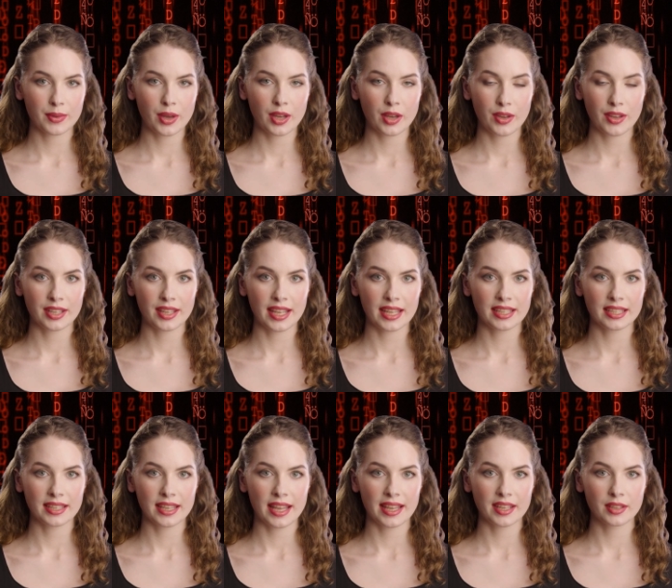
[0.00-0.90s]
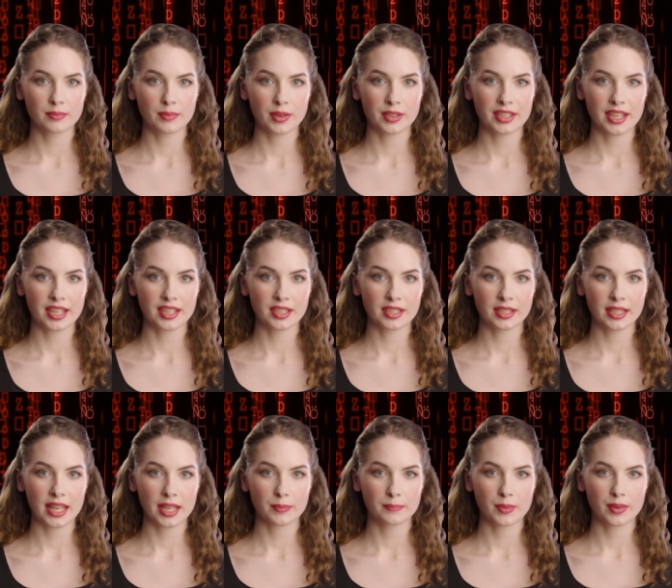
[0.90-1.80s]
Prioritize data
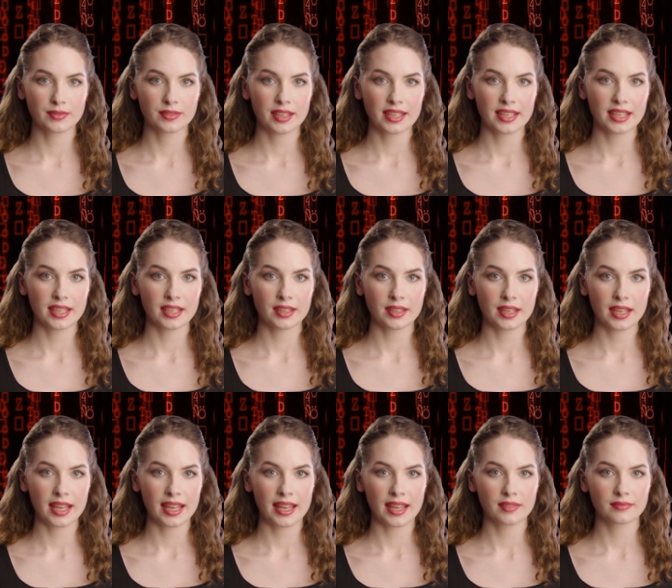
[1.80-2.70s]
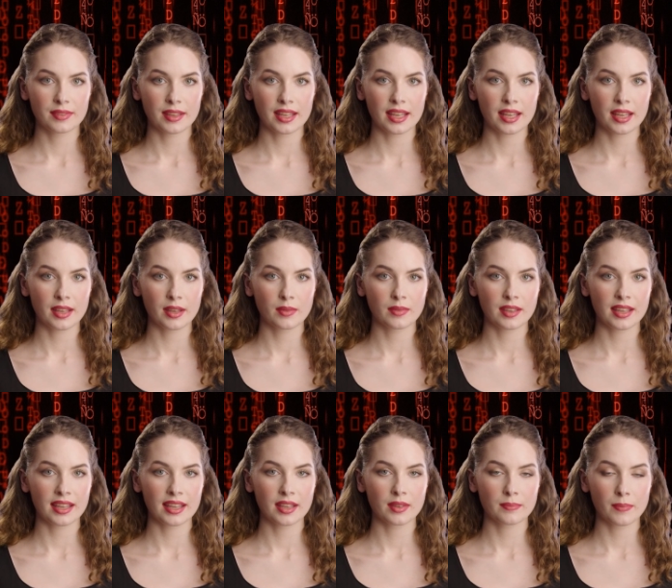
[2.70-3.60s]
protection and privacy. Given the
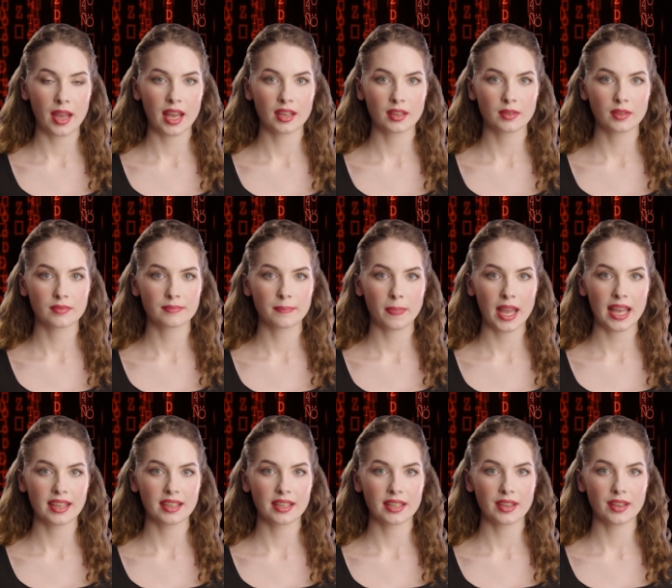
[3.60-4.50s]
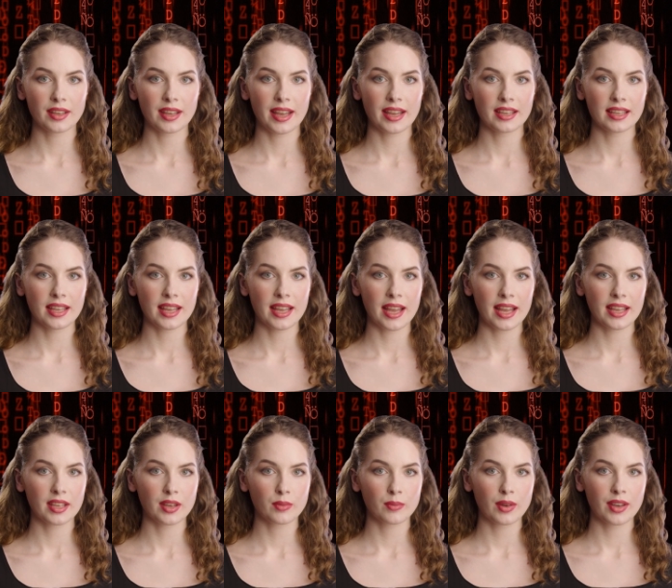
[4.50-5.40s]
increasing value of personal data
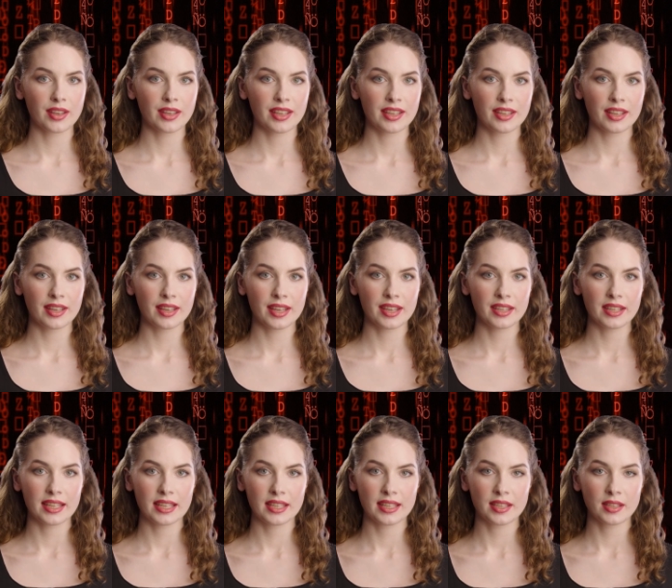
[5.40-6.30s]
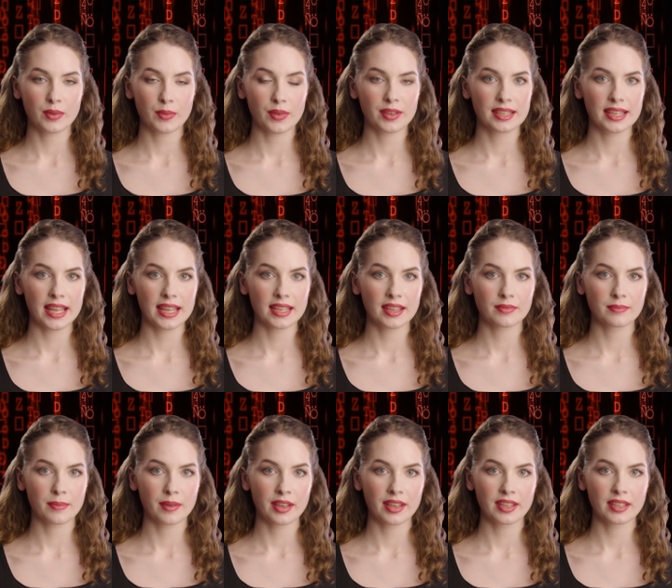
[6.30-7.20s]
and the risks associated with
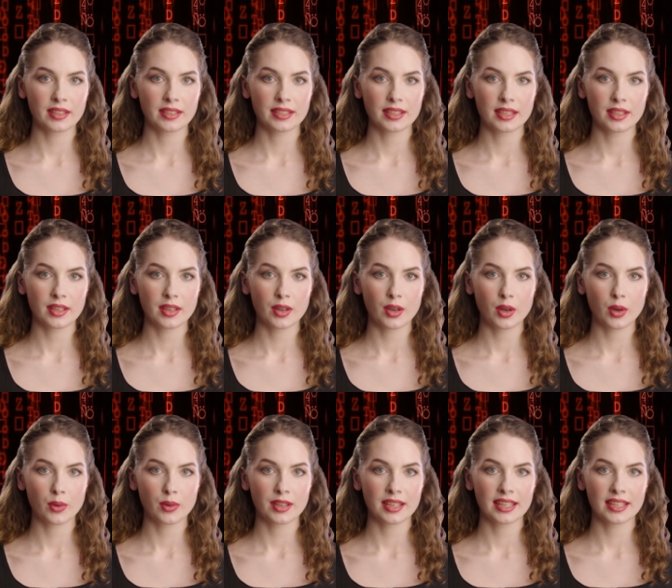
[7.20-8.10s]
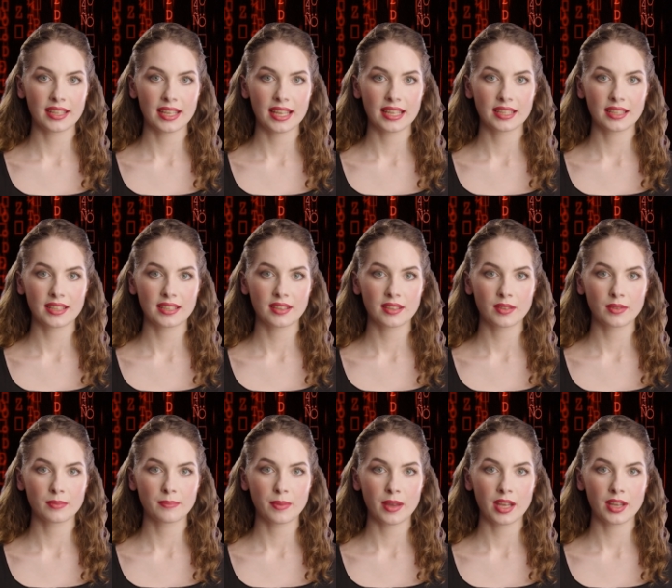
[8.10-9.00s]
data breaches, organizations
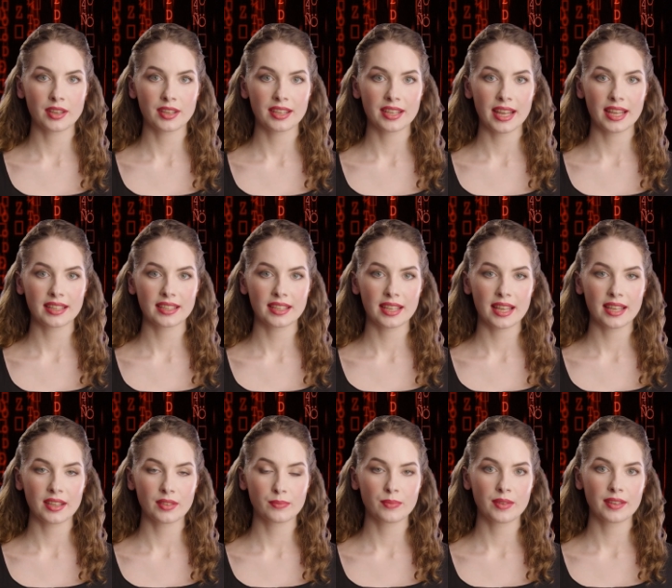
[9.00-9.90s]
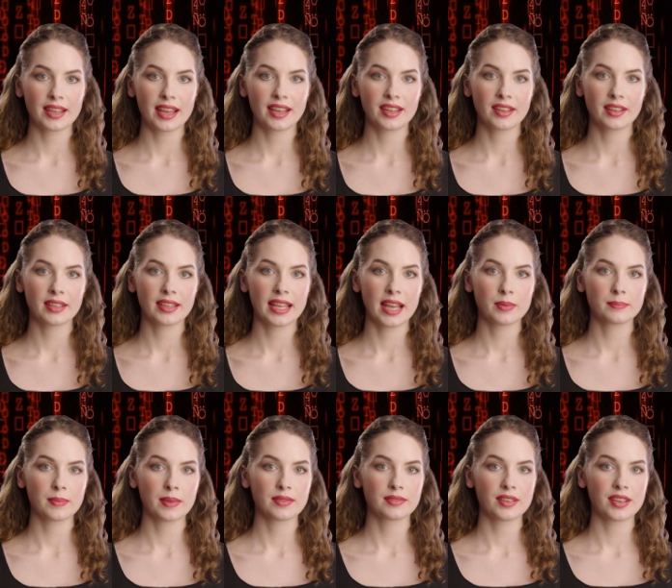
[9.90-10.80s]
should prioritize data protection
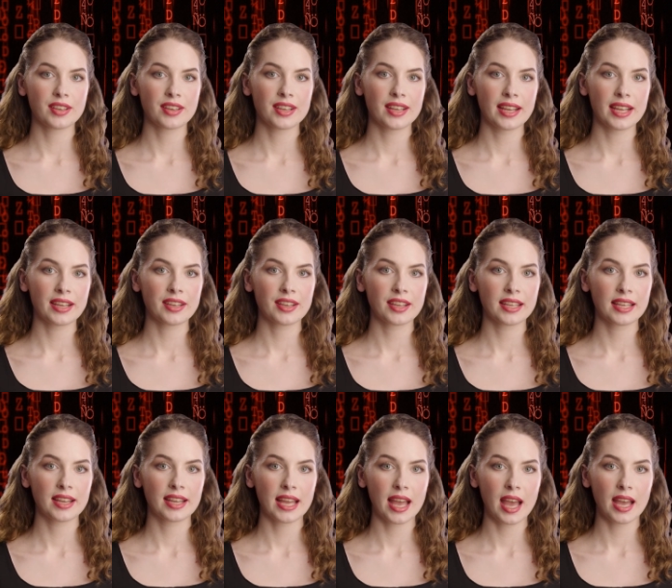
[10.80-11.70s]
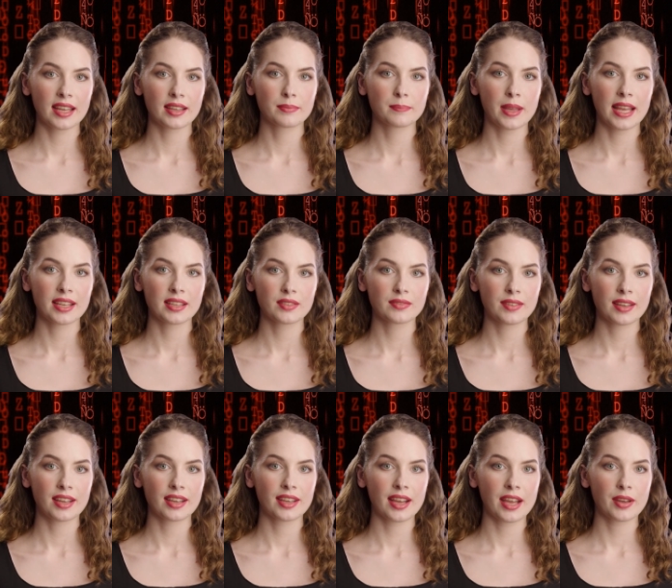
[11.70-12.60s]
and privacy as a key aspect
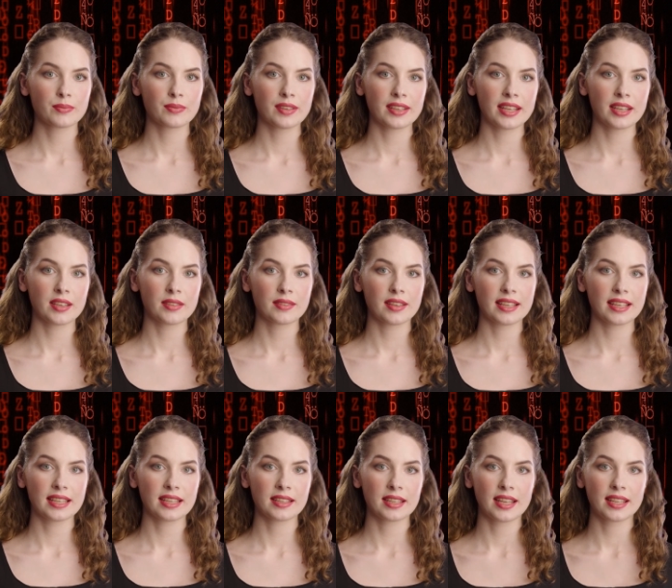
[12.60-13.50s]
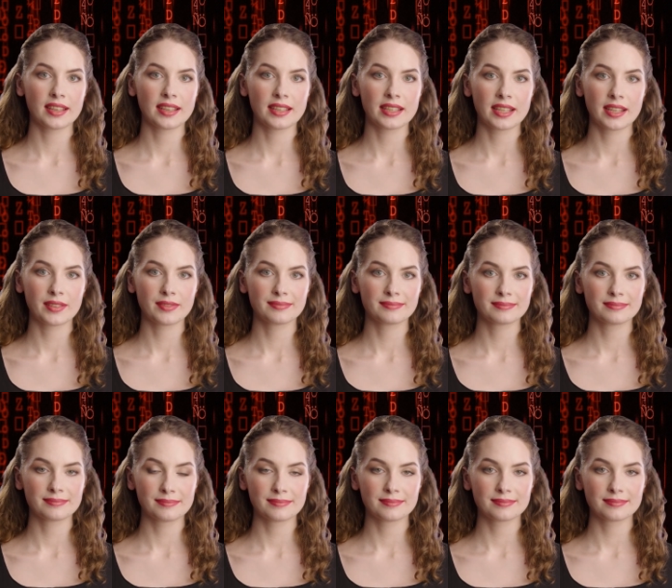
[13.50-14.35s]
of their cybersecurity strategy.